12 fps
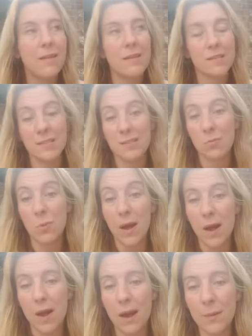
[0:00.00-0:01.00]
This is
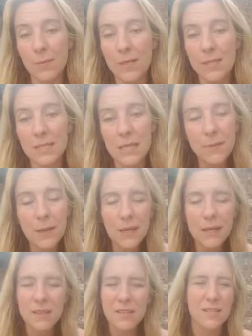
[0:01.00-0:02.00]
what I'm
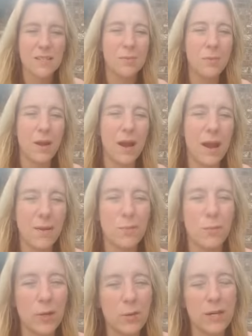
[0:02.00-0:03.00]
deeming it. This is what
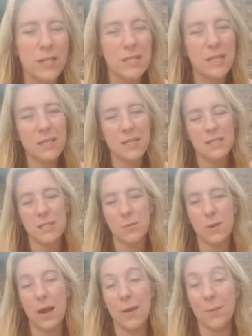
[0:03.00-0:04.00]
I'm requesting. This is
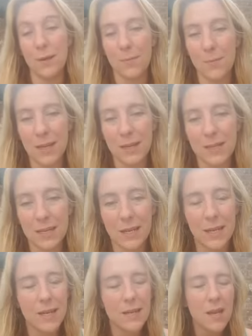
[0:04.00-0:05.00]
what I'm commanding
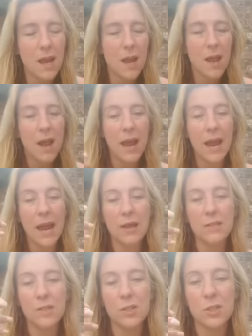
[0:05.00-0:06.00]
in.
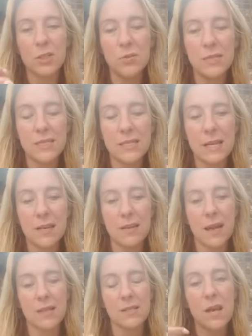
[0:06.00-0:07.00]
And to state
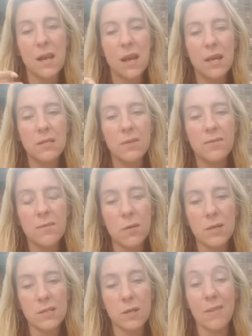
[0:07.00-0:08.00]
that and to
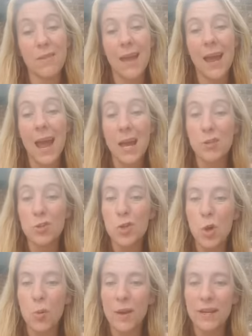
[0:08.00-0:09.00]
focus on that as
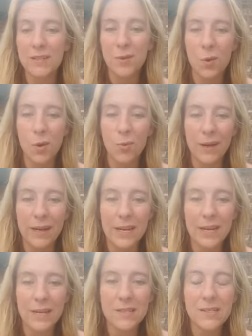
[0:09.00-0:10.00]
though it
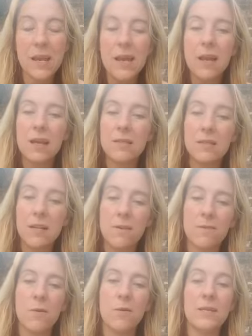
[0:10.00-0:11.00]
already is, instead
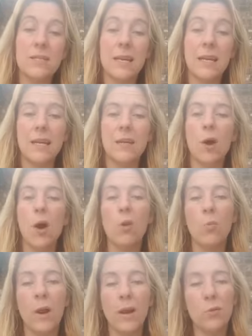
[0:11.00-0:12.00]
of focusing in
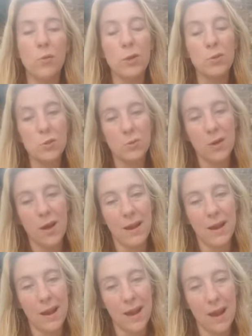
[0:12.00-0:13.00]
on what you do
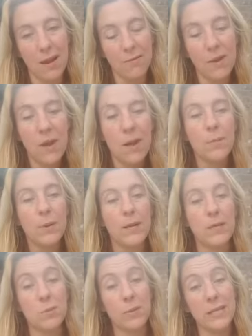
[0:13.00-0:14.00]
not have.
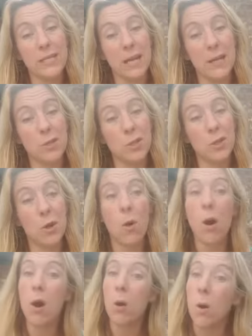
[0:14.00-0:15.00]
Because we tend to
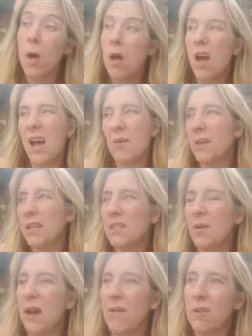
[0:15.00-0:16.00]
go, oh, I really
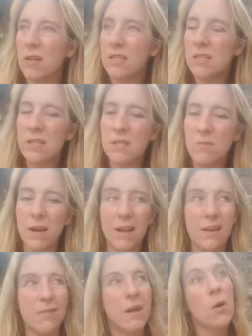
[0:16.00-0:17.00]
don't have a lot of sex in my
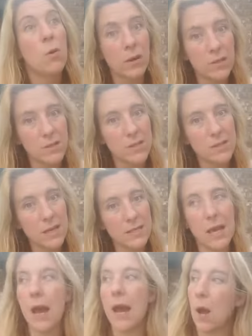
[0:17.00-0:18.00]
life. Where's the
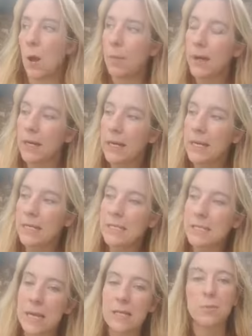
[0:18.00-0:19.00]
sex at? How am I going to get the
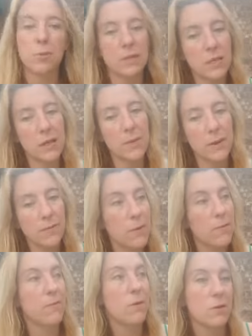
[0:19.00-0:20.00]
sex? Where is it coming
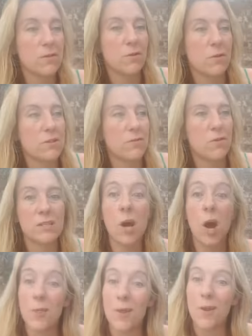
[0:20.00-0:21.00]
from? Focus, focus, focus
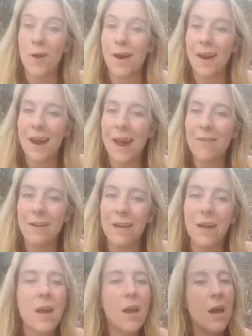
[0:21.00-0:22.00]
on the not
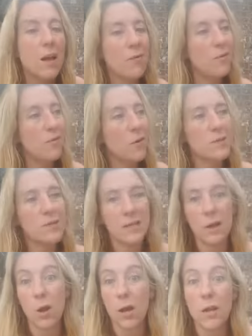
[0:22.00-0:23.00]
having. And if you're
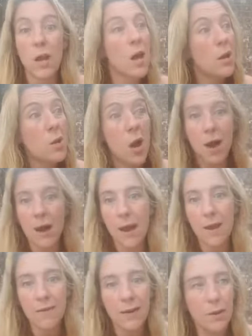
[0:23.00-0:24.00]
focusing on not
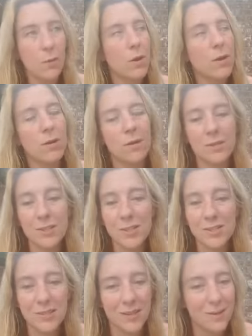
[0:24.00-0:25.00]
having it, well,
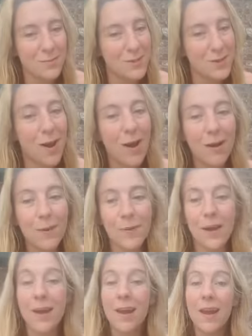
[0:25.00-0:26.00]
I'm sorry,
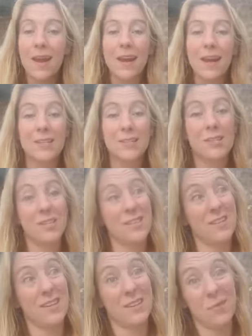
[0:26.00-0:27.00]
but it's
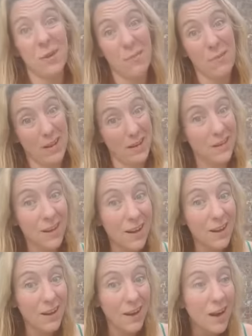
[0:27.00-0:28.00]
just going to remain
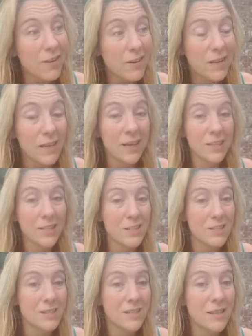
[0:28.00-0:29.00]
not having. It
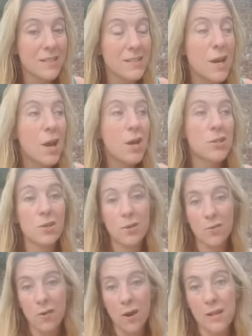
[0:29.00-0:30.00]
just is. So
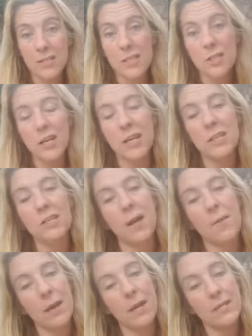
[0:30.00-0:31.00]
you've got to change
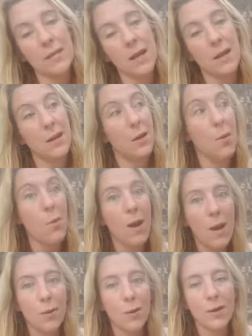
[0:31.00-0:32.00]
that mindset and go,
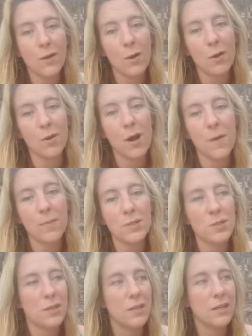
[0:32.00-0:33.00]
wow, look at all the
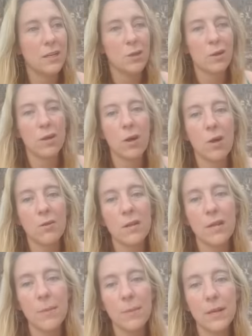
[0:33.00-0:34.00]
opportunity. Look at all the
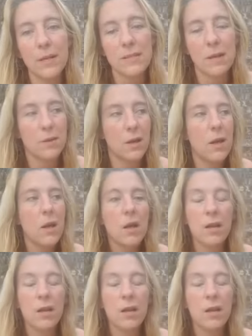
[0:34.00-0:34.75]
yumminess out there.